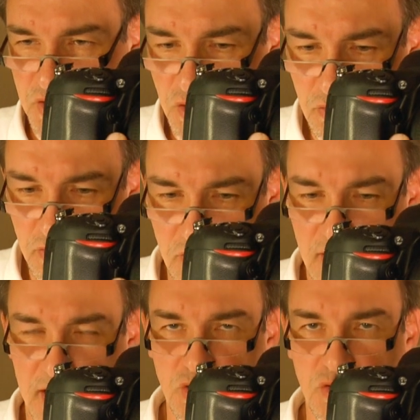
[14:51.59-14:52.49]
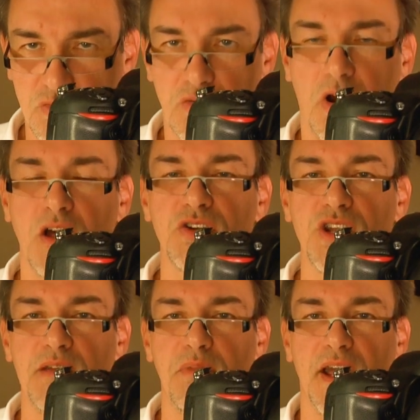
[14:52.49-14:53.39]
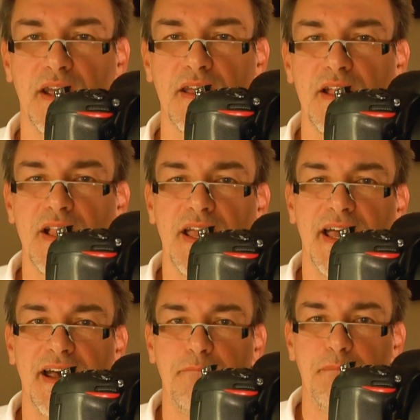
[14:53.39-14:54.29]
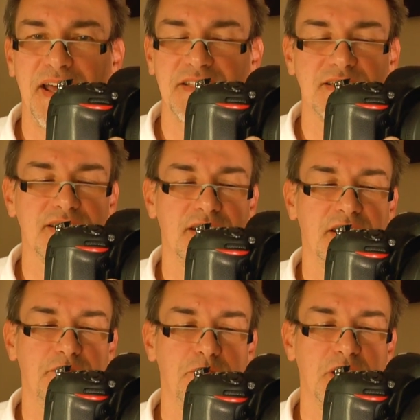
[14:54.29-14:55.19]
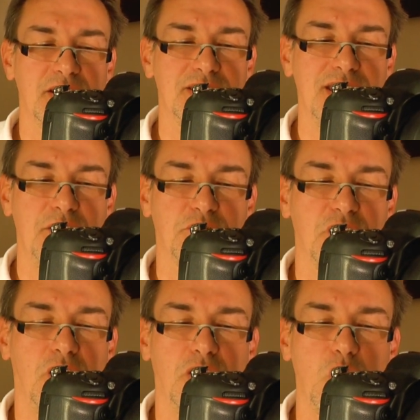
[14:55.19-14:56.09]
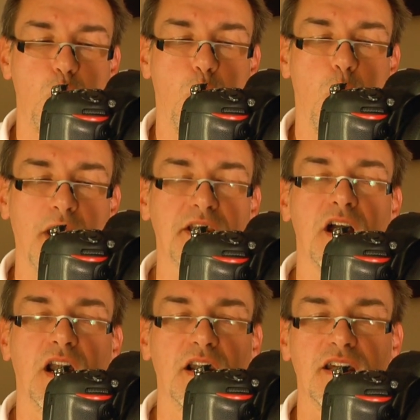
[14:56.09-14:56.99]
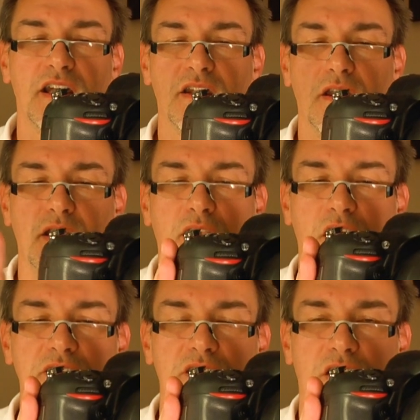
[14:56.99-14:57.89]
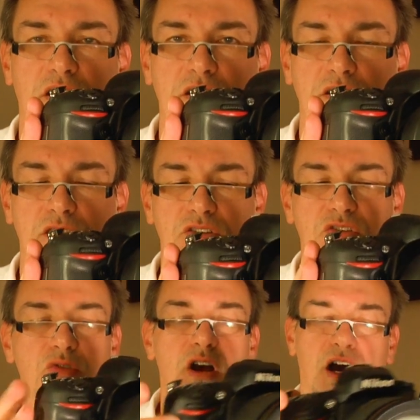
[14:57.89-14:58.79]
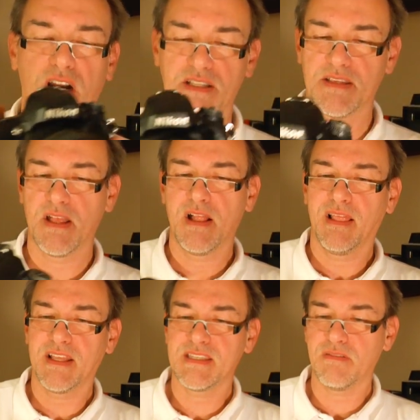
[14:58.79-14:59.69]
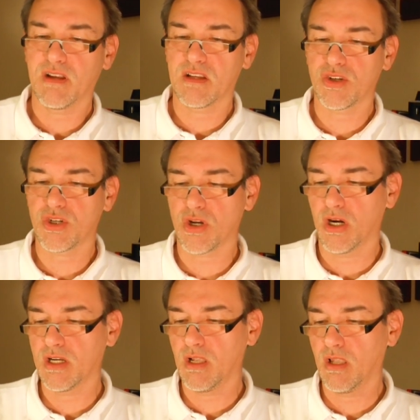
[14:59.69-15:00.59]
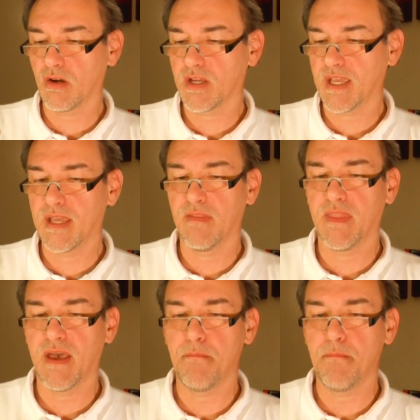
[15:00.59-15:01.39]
do. You can shoot RAW and JPEG, but it's saved on one card and not on two cards. Let's have a short look in the